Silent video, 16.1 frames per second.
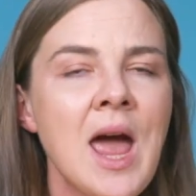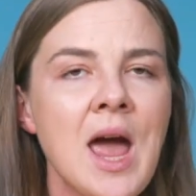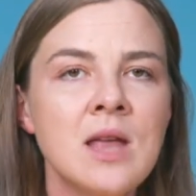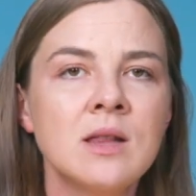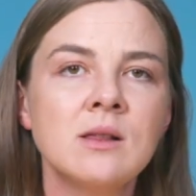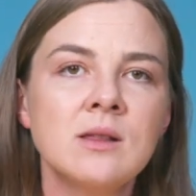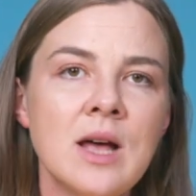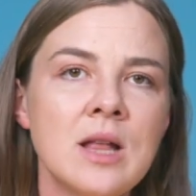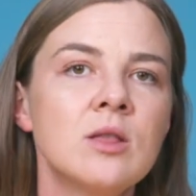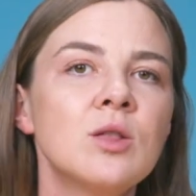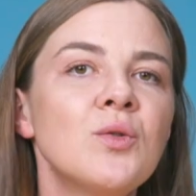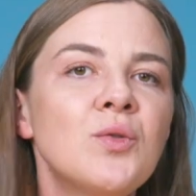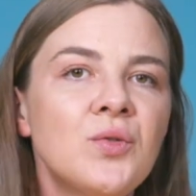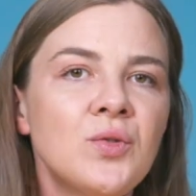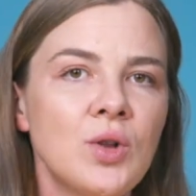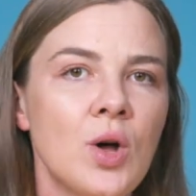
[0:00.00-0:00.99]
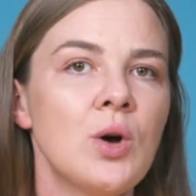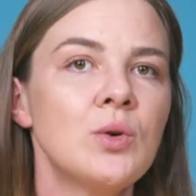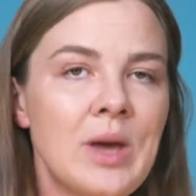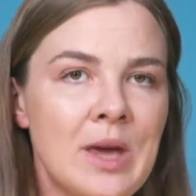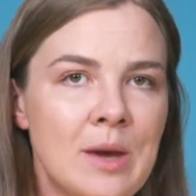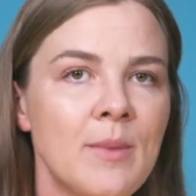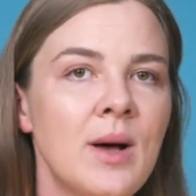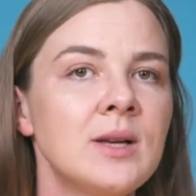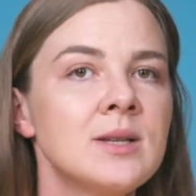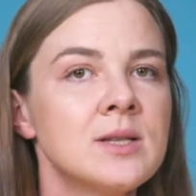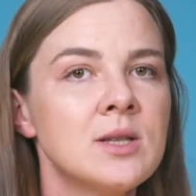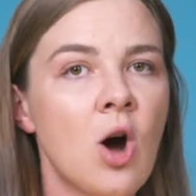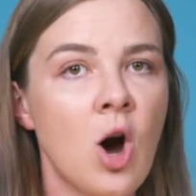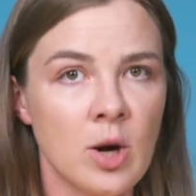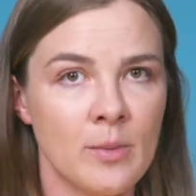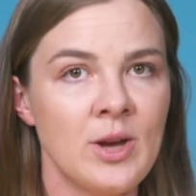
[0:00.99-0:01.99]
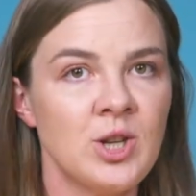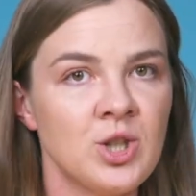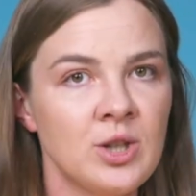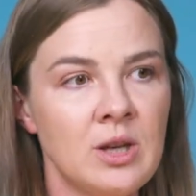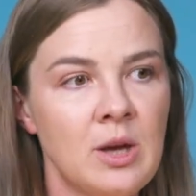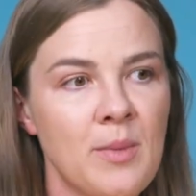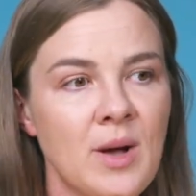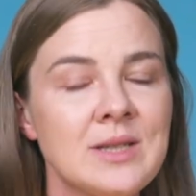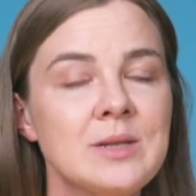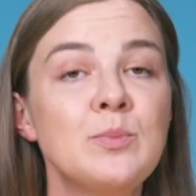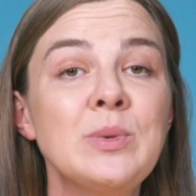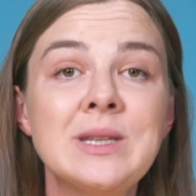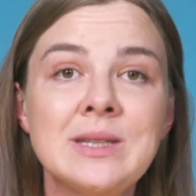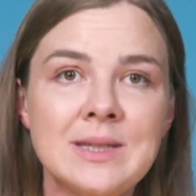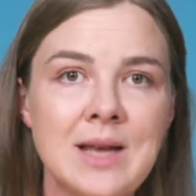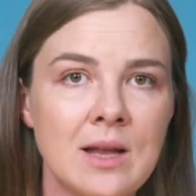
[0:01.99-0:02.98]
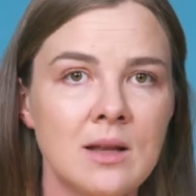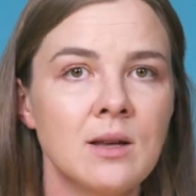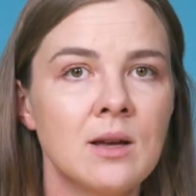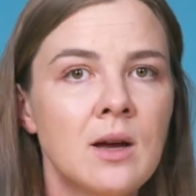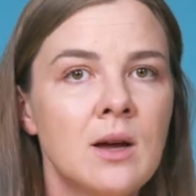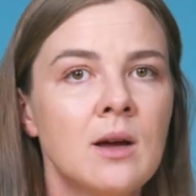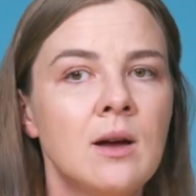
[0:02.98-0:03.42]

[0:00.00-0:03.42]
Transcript: and let the flow emails, automation emails be sent